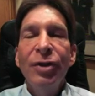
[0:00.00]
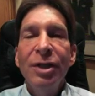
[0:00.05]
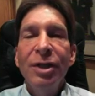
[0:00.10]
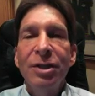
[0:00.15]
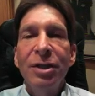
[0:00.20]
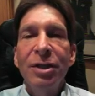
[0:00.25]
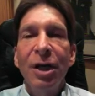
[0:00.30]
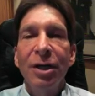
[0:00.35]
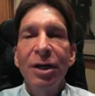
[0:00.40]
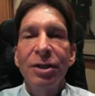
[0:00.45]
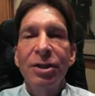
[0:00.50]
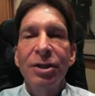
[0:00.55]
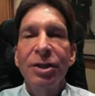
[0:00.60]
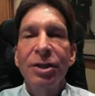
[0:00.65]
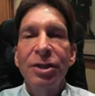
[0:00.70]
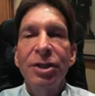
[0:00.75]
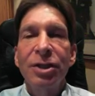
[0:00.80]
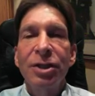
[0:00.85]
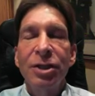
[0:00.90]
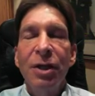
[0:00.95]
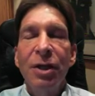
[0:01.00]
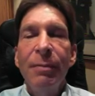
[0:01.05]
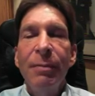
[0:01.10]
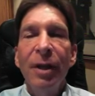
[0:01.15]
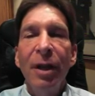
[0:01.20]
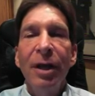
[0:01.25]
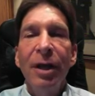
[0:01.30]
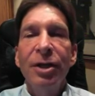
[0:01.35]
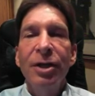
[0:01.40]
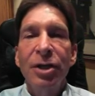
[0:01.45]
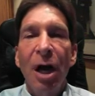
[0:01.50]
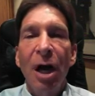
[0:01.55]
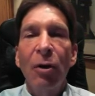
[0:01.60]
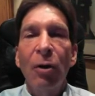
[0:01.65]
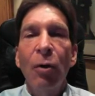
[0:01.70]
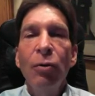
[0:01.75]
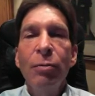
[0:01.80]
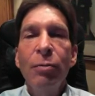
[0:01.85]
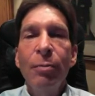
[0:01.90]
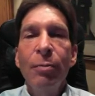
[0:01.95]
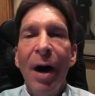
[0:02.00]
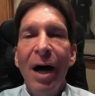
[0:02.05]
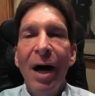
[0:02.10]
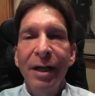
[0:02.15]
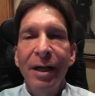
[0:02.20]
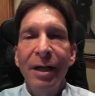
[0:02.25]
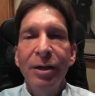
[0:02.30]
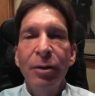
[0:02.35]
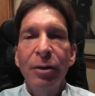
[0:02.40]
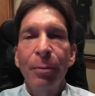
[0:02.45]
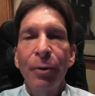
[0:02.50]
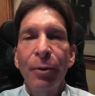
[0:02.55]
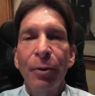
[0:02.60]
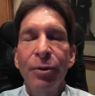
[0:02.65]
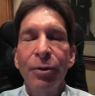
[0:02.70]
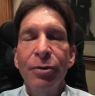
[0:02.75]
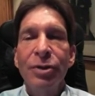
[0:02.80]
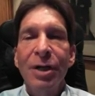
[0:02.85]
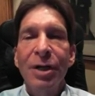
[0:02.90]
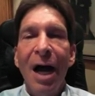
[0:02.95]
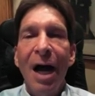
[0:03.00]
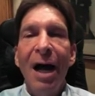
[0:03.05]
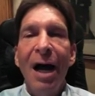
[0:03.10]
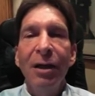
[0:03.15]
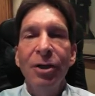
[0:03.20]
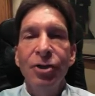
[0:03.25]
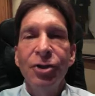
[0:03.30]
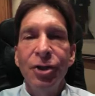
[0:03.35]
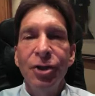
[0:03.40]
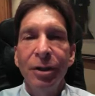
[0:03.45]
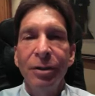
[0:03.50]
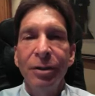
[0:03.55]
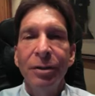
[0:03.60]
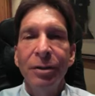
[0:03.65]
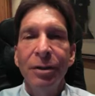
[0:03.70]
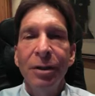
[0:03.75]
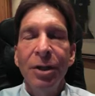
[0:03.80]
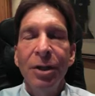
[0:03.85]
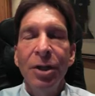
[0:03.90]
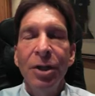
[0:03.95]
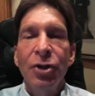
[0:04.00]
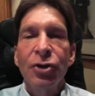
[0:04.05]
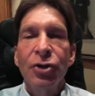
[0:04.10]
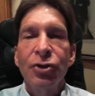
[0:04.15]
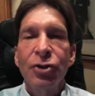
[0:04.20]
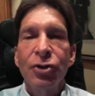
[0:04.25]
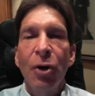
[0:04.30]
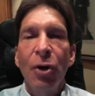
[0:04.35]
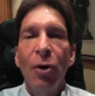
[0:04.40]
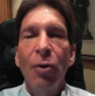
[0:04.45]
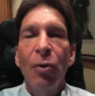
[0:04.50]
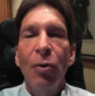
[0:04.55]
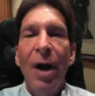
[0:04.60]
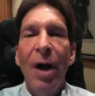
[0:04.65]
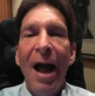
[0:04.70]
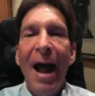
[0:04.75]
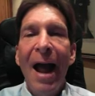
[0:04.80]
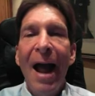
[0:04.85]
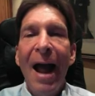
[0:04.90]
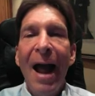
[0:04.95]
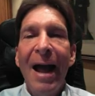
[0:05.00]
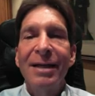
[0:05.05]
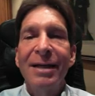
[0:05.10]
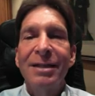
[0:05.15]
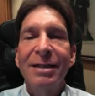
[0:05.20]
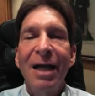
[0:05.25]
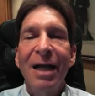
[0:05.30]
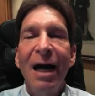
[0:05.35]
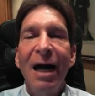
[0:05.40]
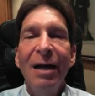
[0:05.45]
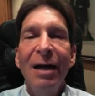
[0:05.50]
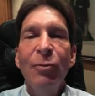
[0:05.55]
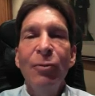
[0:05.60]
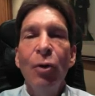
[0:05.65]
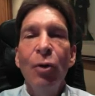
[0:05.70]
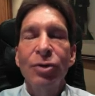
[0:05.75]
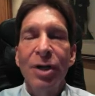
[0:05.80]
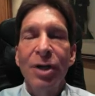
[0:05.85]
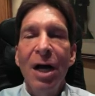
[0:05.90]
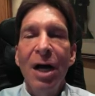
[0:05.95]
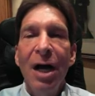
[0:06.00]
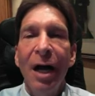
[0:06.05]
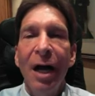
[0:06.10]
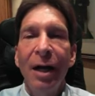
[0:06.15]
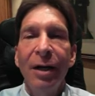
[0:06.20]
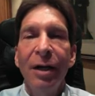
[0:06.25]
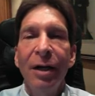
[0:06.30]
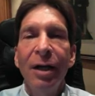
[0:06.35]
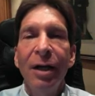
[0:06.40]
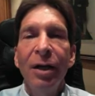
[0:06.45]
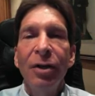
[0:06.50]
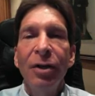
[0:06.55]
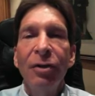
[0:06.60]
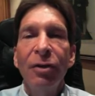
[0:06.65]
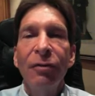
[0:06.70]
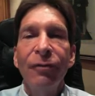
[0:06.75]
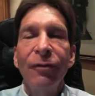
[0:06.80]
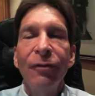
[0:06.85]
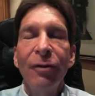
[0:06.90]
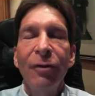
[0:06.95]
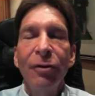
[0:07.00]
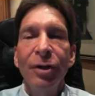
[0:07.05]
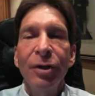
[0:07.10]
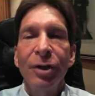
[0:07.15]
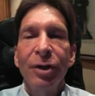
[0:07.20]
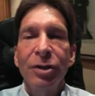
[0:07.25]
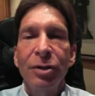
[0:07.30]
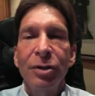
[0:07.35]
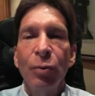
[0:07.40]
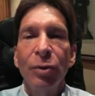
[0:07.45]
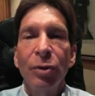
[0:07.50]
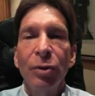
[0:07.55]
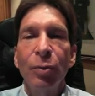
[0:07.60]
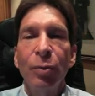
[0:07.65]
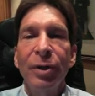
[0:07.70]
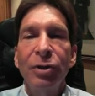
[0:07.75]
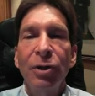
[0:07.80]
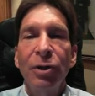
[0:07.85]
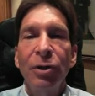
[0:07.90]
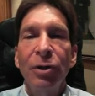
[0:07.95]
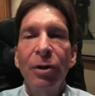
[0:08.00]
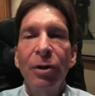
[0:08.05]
What this does is it stimulates our own body to produce collagen. So as time goes on, the fullness will